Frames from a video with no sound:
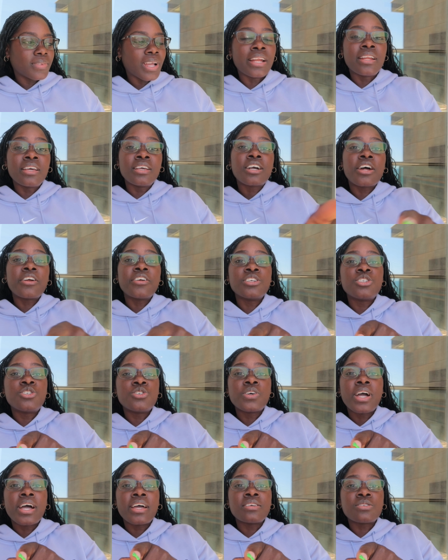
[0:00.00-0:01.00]
and encourage
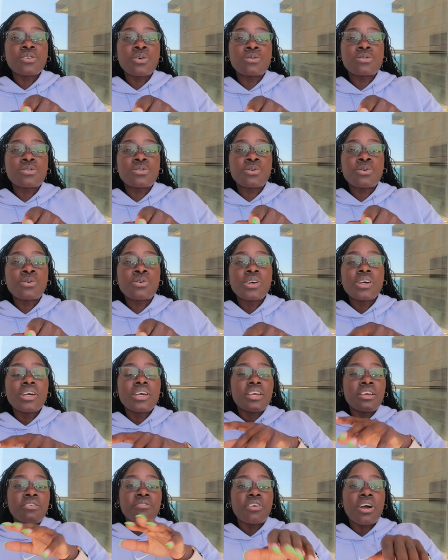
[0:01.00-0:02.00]
you guys also
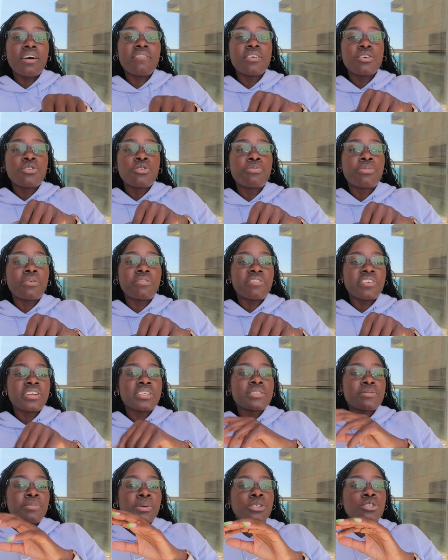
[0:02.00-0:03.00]
if you have a group of
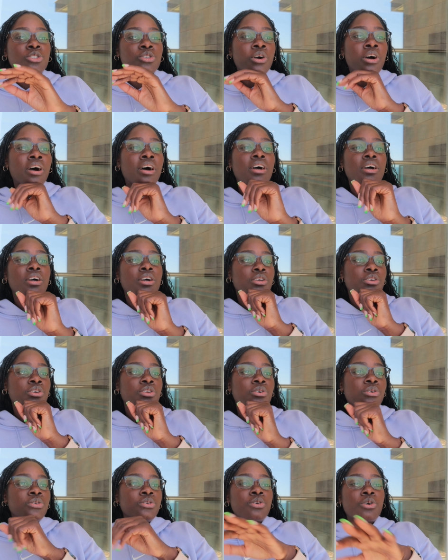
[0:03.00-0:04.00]
friends make sure
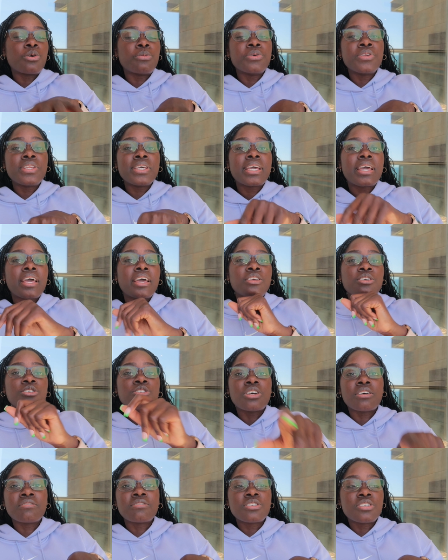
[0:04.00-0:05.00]
you know you communicate you
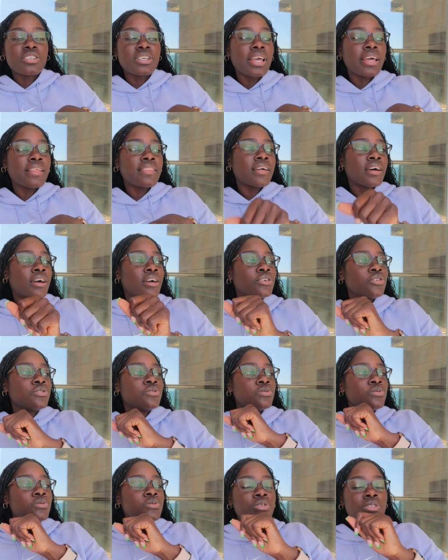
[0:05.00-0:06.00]
travel together
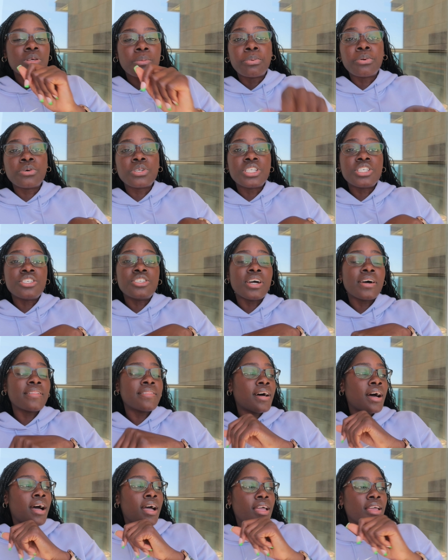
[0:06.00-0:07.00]
you support each
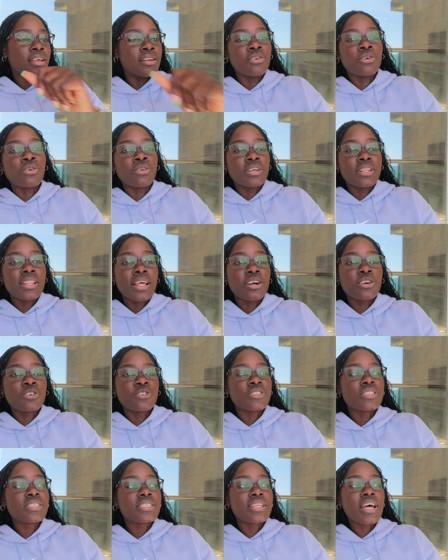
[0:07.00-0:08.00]
other and all of that
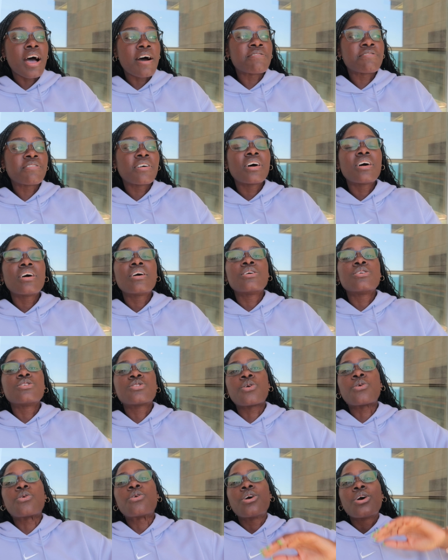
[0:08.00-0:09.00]
good stuff
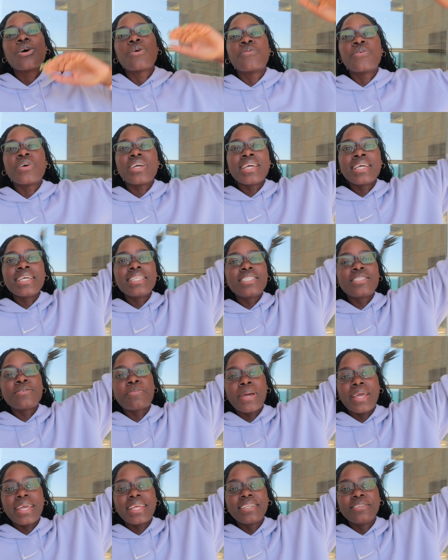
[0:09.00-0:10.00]
so we're in
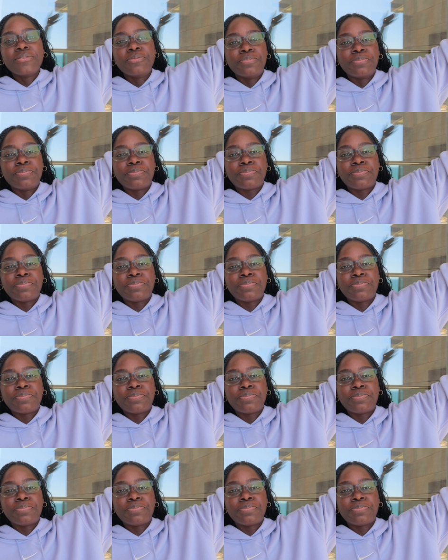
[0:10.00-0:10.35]
spain